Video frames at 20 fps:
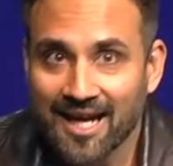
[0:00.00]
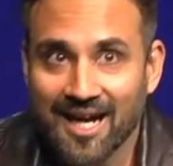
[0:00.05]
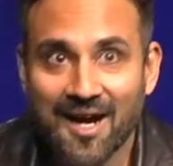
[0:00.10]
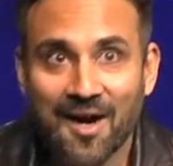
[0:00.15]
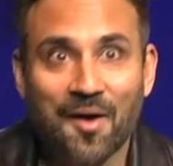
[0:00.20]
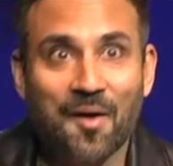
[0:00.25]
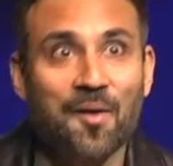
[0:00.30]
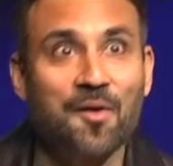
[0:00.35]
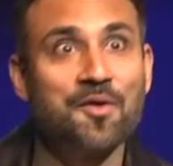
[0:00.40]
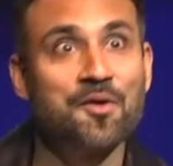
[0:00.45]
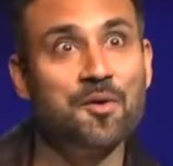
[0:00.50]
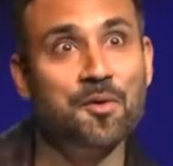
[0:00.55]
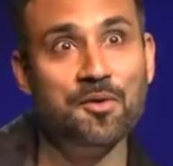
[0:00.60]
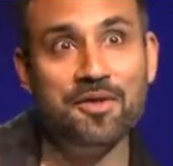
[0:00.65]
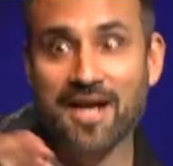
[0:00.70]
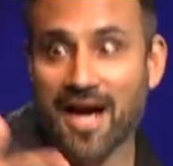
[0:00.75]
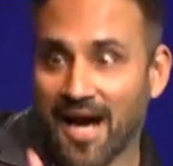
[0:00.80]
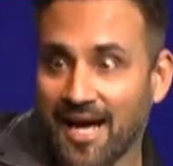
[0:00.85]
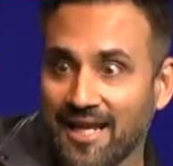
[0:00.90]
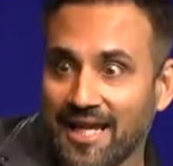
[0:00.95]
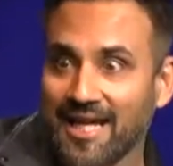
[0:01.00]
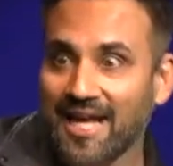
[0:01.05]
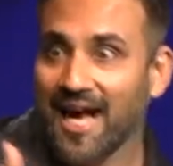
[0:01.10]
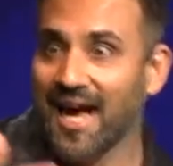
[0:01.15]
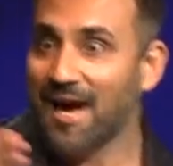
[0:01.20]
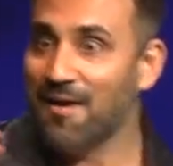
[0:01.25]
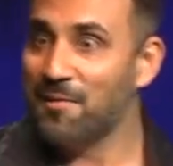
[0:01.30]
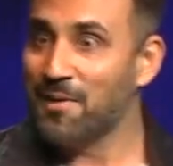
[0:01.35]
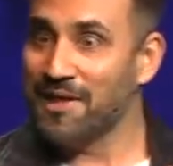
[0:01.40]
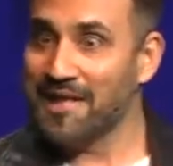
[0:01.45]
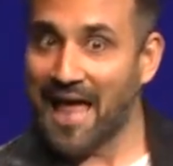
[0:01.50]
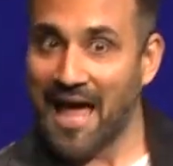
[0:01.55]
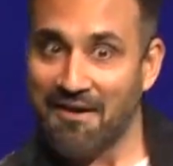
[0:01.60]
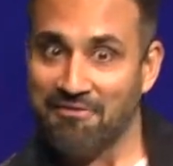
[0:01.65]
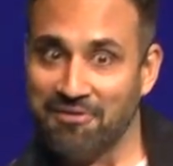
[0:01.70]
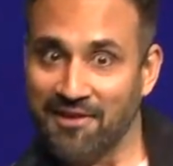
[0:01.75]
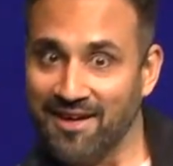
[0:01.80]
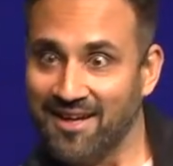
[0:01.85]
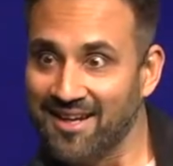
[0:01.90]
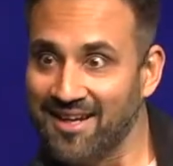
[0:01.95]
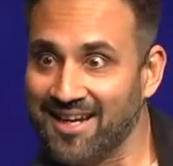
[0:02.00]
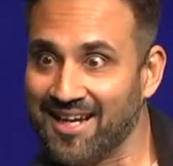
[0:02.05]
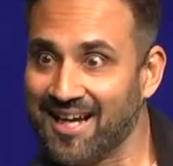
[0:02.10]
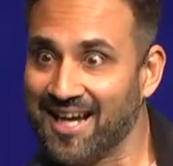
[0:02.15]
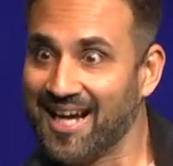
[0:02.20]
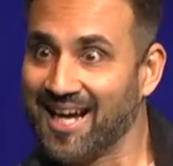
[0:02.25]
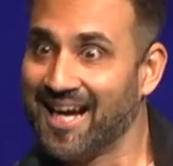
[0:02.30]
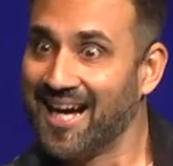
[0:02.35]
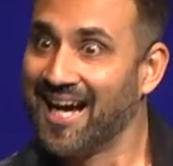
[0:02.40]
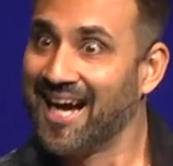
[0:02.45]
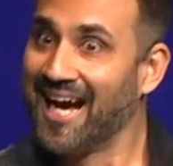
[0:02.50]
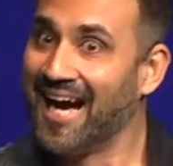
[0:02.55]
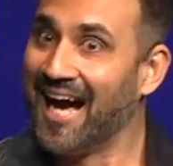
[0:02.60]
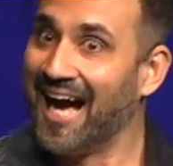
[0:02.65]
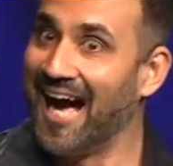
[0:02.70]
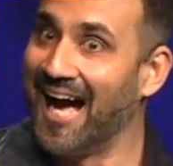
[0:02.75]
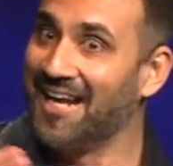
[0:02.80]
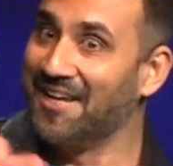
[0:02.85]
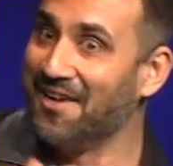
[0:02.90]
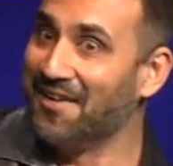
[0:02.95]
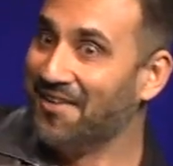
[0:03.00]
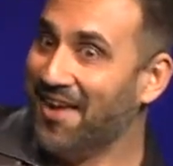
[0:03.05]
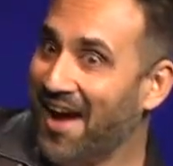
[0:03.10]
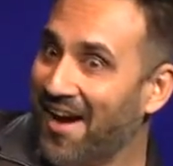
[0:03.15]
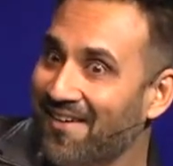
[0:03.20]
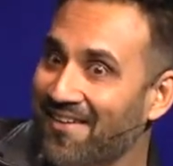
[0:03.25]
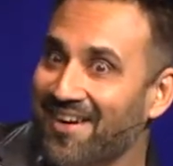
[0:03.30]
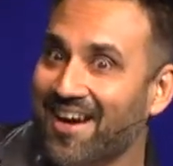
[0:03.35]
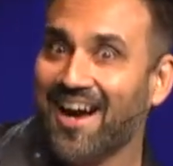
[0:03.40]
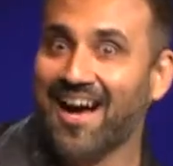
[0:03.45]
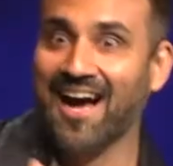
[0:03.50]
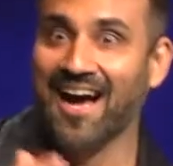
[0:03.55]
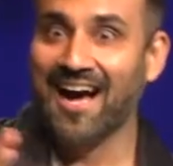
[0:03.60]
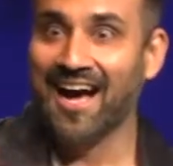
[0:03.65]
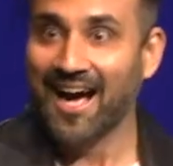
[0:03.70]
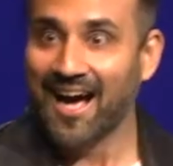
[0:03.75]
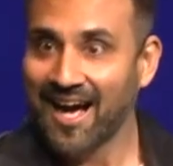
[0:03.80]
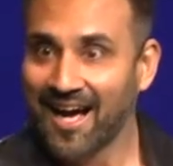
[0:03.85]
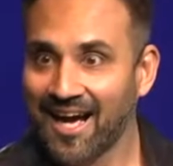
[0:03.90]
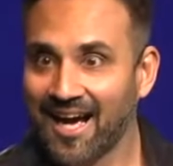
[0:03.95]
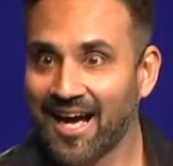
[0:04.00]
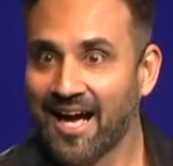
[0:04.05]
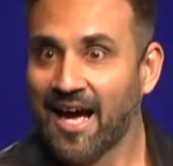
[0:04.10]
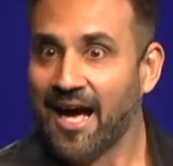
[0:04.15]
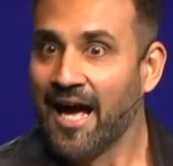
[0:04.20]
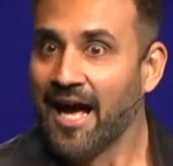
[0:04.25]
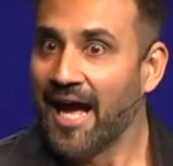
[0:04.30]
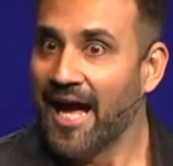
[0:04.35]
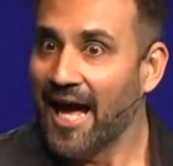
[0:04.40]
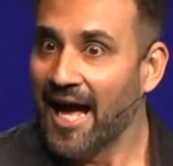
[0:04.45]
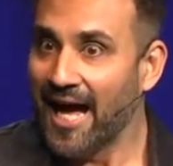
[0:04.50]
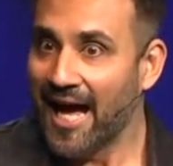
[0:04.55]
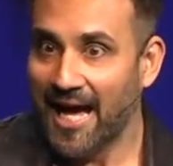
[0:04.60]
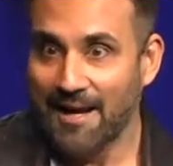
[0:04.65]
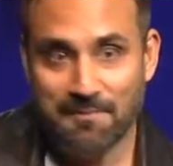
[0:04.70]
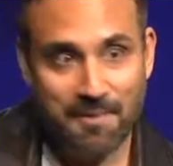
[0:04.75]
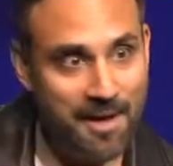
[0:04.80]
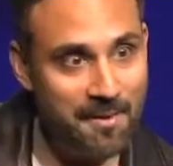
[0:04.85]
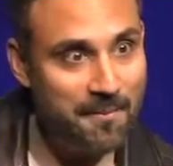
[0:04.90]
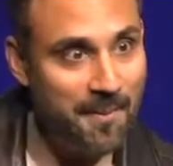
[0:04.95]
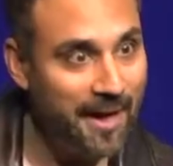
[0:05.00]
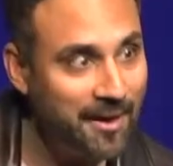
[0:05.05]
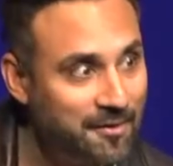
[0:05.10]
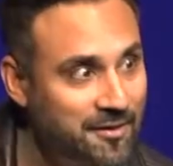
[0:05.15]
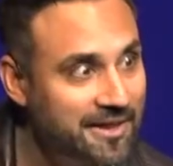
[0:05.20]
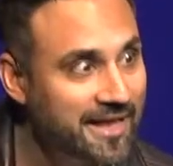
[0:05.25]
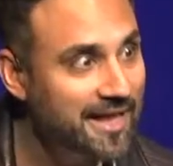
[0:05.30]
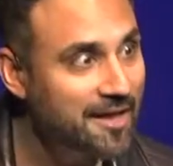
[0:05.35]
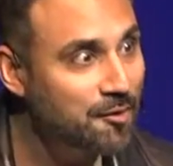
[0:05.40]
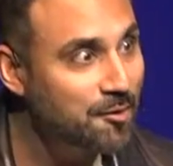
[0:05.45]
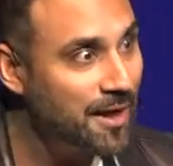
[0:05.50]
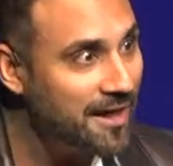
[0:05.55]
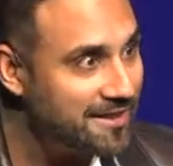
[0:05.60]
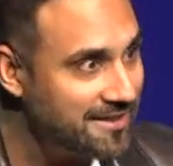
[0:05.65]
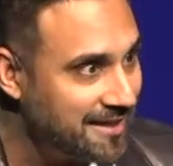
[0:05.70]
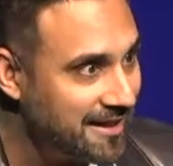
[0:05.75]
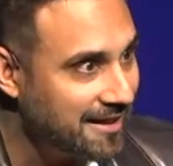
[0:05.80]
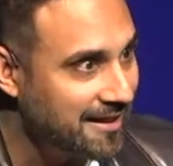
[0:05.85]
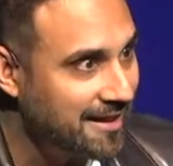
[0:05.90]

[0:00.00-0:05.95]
Or are you not? Like, are we laughing? I don't know. Haha. Am I about to get arrested?